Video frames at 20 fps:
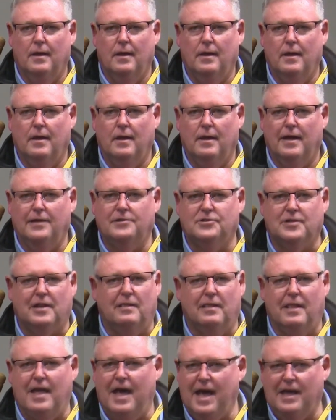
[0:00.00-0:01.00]
That's the
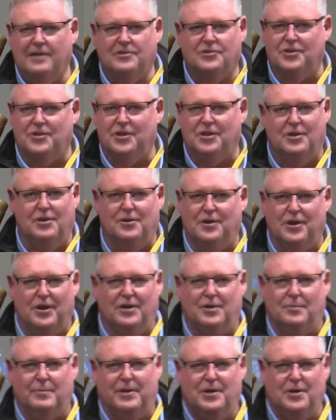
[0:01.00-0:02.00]
last thing you need
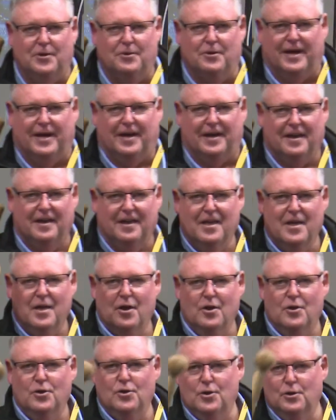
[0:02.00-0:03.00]
to be doing.
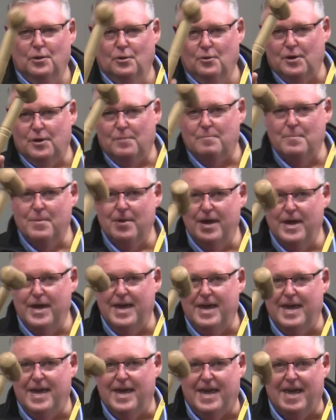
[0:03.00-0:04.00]
You look at
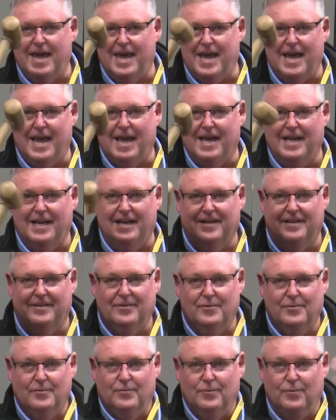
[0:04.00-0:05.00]
me.
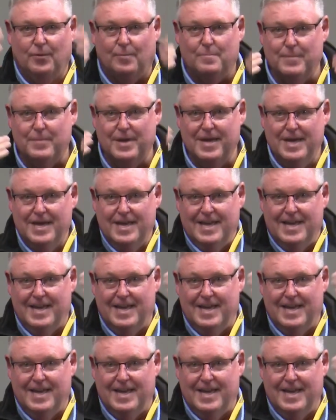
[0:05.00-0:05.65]
Me.